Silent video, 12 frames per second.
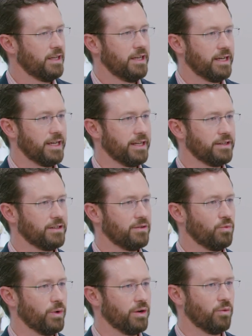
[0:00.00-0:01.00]
and
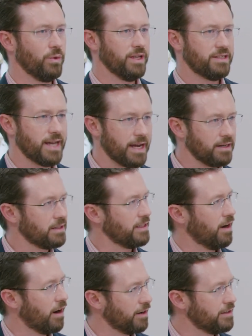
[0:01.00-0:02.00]
we
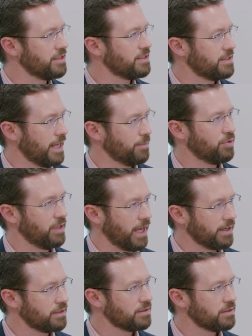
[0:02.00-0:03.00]
technically aren't estate
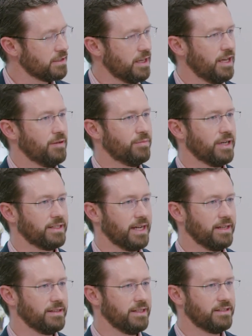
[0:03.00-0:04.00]
planners, but
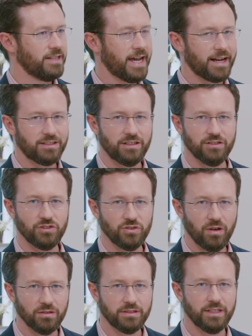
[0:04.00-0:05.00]
on the tax
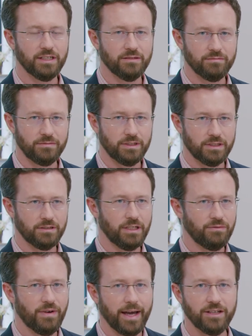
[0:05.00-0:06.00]
consulting and
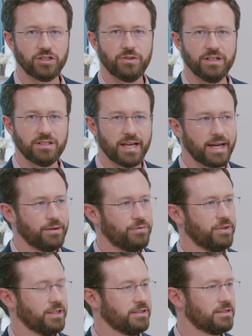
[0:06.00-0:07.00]
advisory side of
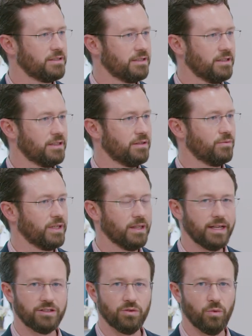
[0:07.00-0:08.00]
things, we
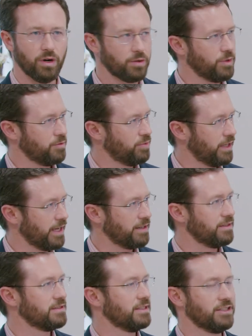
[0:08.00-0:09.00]
like to work with
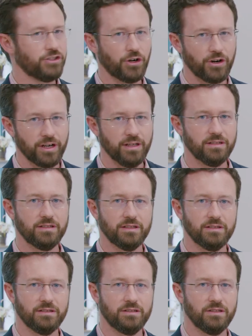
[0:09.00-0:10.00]
planners and attorneys
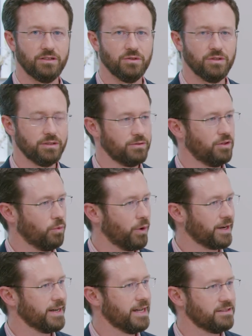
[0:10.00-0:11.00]
to do the
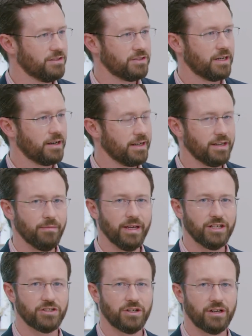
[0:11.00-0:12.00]
work necessary to
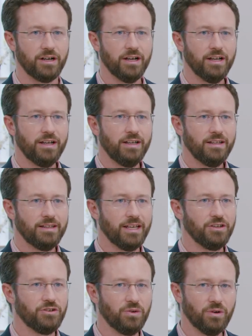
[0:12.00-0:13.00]
make sure
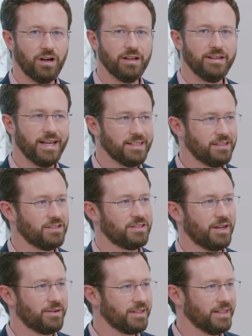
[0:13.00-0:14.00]
that you don't
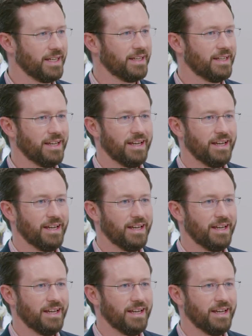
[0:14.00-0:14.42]
unnecessarily